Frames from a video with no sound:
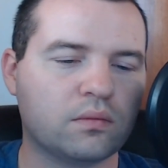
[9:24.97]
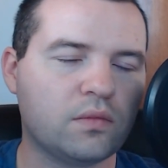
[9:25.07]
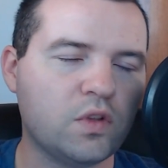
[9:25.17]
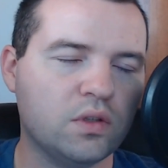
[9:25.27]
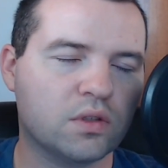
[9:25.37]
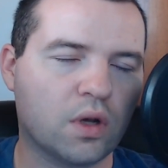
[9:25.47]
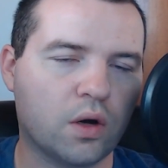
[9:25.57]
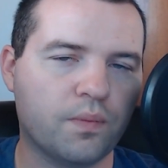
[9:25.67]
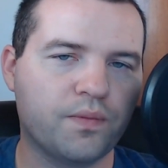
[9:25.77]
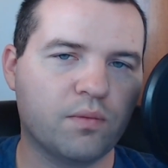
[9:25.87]

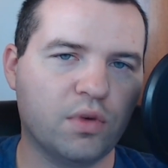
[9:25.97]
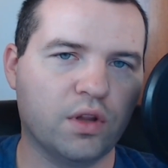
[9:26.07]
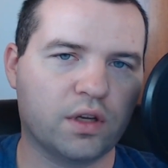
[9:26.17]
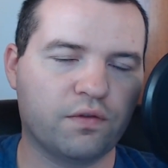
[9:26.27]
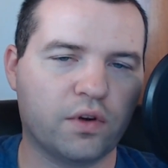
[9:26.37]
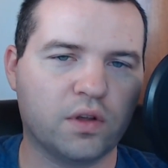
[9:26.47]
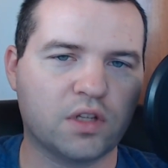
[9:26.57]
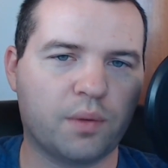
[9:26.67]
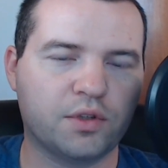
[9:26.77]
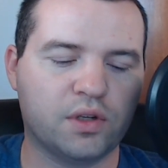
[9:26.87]
So be looking for those
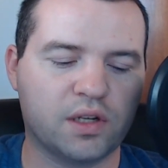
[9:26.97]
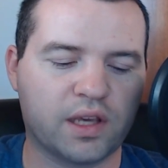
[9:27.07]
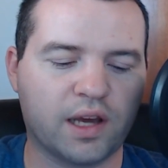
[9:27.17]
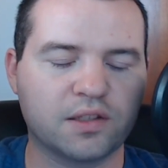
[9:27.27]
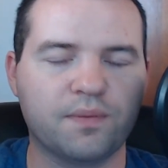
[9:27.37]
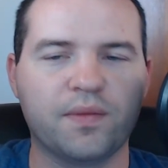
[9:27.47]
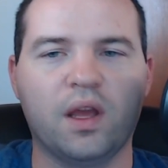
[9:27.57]
opportunities, guys.